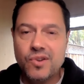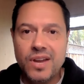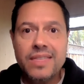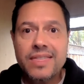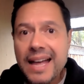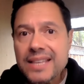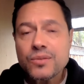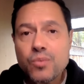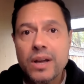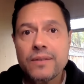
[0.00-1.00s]
Okay,
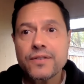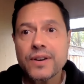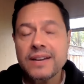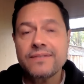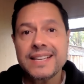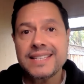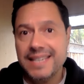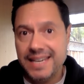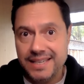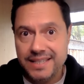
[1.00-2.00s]
that's what
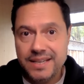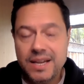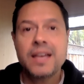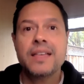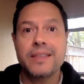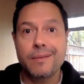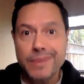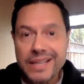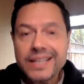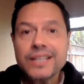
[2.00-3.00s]
forgiveness is. The
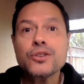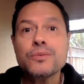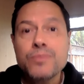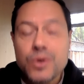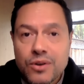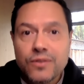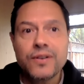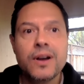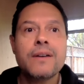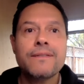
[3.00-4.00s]
ability to
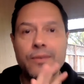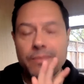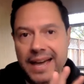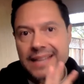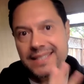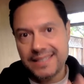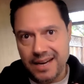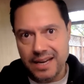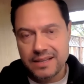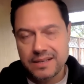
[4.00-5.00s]
move from that
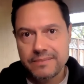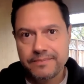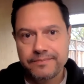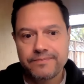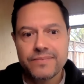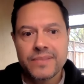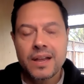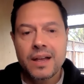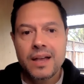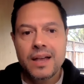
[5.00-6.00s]
state.
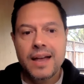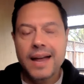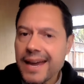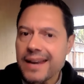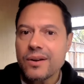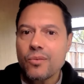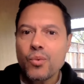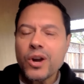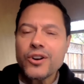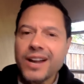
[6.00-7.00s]
Again,
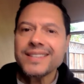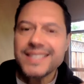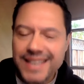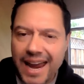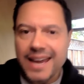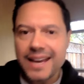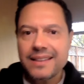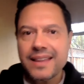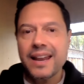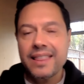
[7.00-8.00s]
we are not
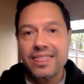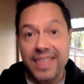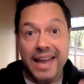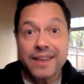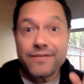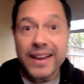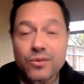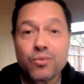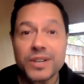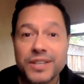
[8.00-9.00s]
saying that that
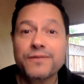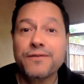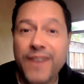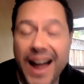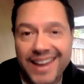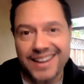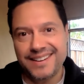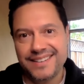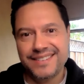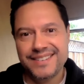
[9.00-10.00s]
event was fine.